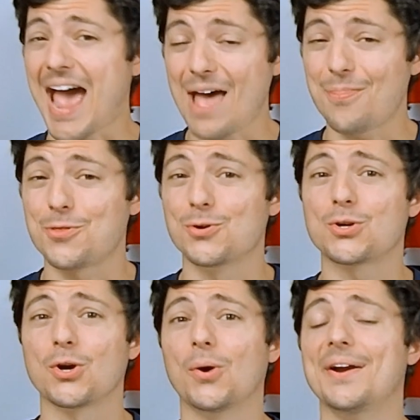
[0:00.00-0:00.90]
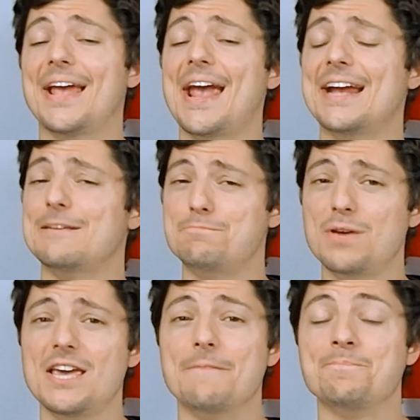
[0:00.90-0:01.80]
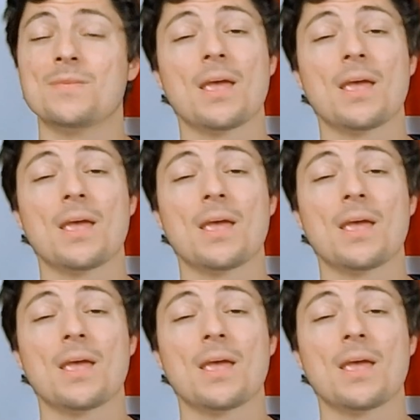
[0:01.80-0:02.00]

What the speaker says: at their current ADP.